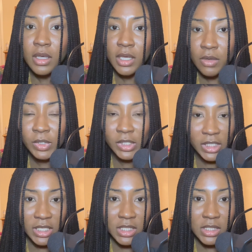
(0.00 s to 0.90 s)
It really
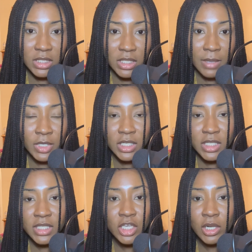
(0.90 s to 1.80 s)
is. I'm not going to
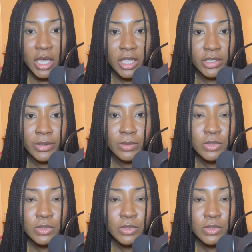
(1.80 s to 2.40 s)
sit here and lie to you.